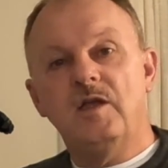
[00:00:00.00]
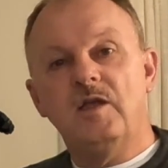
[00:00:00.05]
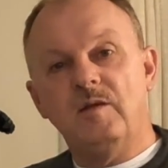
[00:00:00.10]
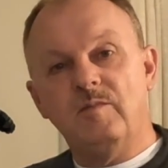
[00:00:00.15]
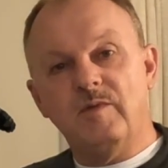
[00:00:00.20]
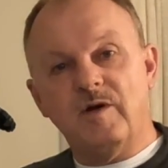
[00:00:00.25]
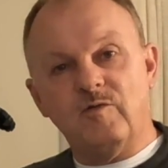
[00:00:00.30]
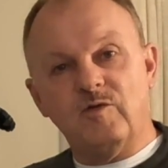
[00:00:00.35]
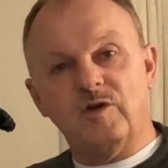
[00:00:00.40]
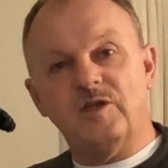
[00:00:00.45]
You
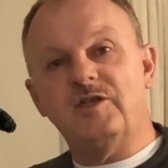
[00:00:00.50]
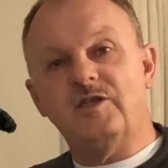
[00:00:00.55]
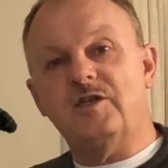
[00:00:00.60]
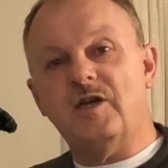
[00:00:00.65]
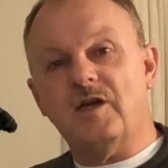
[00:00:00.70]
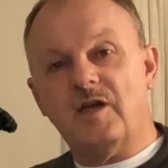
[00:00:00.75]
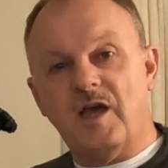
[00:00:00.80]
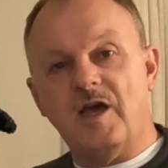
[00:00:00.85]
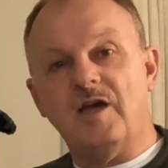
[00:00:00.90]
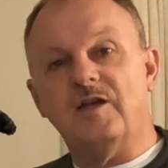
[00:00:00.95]
might want to
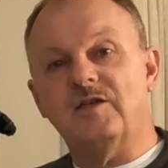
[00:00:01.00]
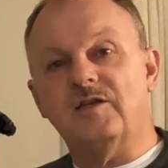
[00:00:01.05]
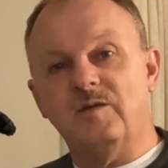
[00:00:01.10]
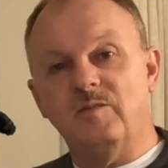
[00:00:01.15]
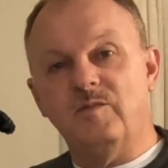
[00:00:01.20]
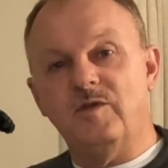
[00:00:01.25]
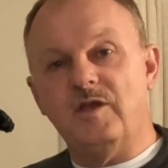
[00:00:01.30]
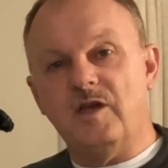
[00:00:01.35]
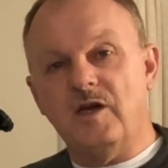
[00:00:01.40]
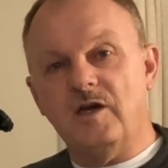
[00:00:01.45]
check out
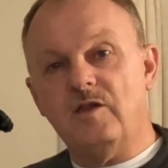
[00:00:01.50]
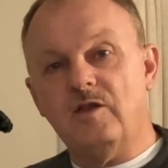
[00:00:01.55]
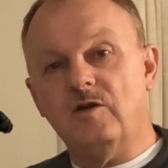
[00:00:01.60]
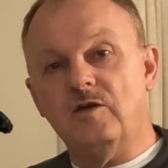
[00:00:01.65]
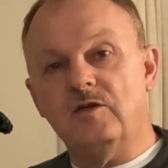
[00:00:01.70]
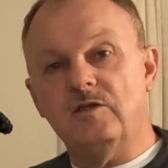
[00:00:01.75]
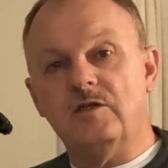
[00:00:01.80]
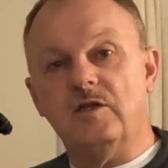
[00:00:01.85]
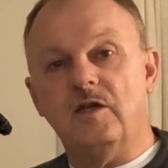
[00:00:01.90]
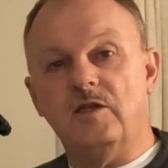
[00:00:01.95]
some of the
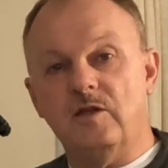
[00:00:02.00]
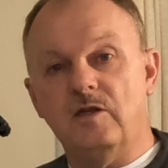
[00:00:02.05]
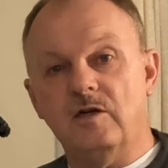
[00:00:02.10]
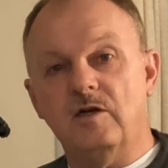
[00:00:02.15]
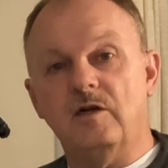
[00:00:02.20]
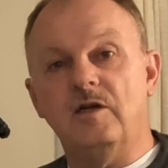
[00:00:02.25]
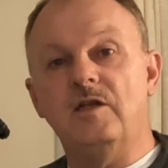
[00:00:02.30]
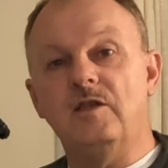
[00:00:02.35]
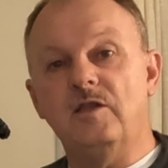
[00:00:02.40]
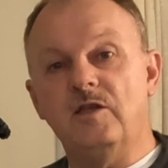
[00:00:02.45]
others, and
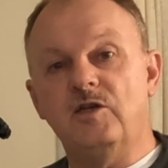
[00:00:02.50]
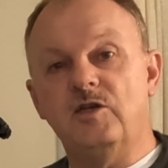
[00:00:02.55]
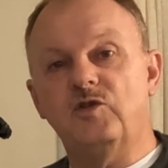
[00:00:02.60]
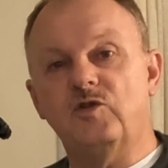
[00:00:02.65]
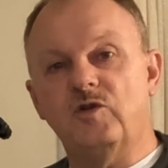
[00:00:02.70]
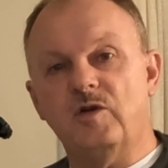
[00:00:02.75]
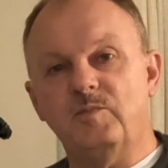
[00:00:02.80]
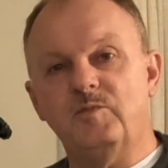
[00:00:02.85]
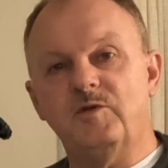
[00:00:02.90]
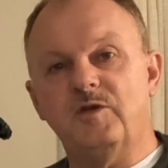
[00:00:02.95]
they're in the
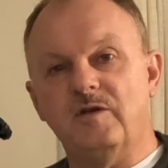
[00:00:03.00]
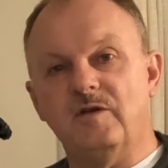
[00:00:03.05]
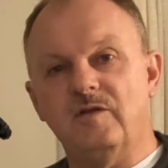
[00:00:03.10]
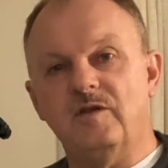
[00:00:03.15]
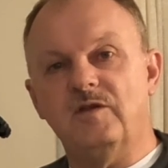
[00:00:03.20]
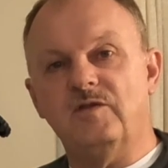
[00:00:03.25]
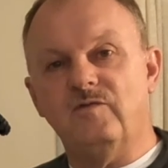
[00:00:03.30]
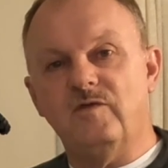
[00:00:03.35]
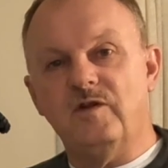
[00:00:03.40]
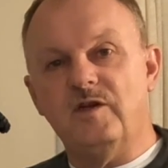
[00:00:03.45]
description of
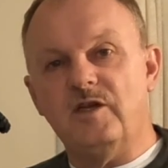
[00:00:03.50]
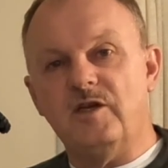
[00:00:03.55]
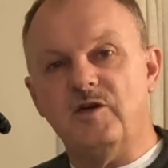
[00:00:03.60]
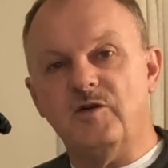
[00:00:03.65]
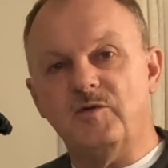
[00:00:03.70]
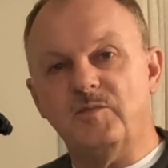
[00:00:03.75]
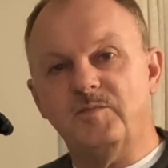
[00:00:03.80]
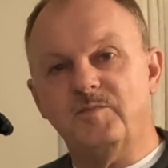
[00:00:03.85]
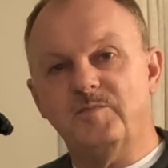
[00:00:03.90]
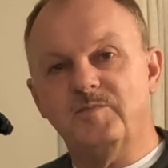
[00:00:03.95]
this video.